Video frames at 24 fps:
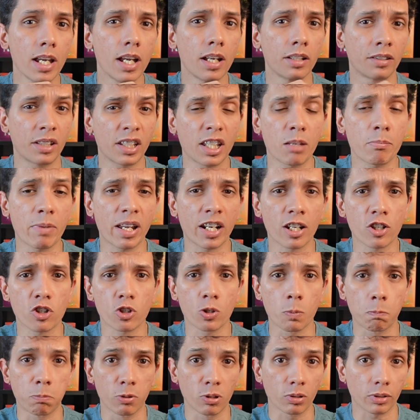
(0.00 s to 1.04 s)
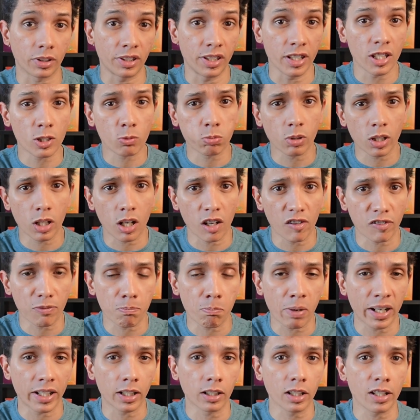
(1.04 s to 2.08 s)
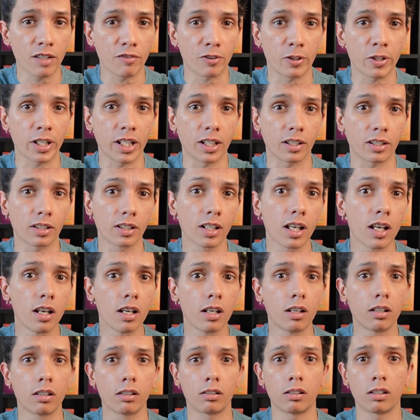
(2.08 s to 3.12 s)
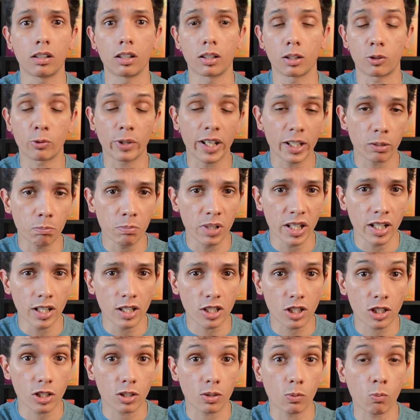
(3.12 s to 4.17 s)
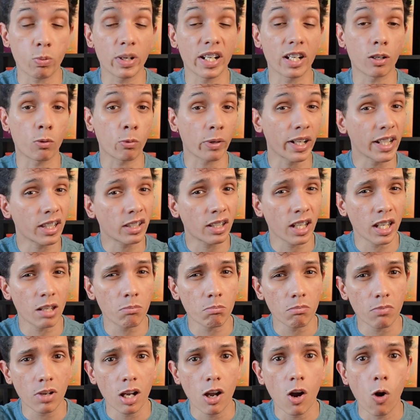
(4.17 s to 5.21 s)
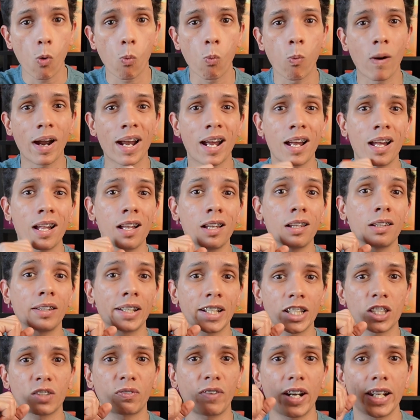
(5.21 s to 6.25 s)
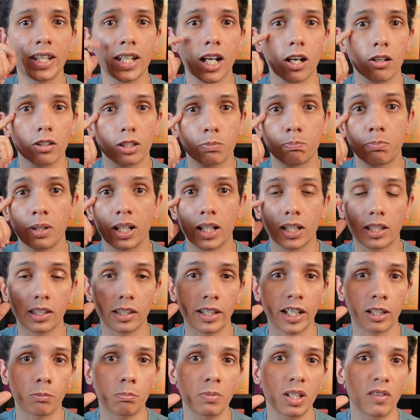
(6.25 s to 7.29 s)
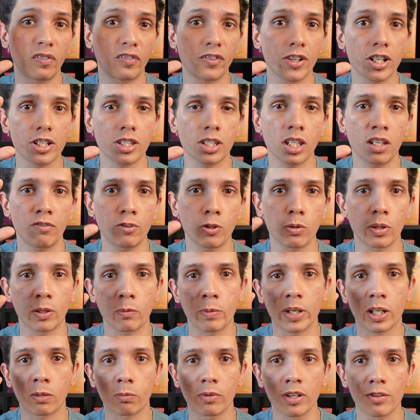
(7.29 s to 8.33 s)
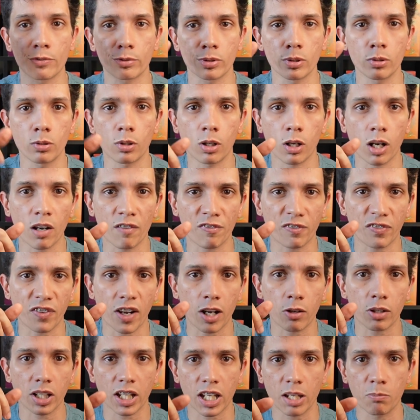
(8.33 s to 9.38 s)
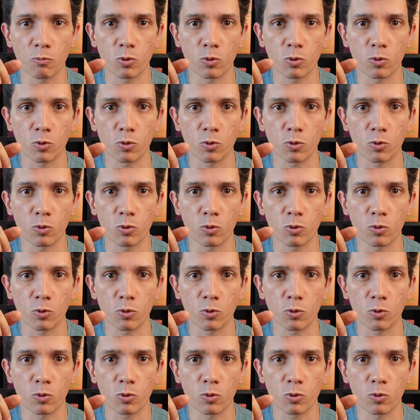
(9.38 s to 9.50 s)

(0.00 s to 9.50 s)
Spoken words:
did they manage to pull this one off by delivering great minis with a great game? Well, let's find out. But let me first give you a quick run-through of how the game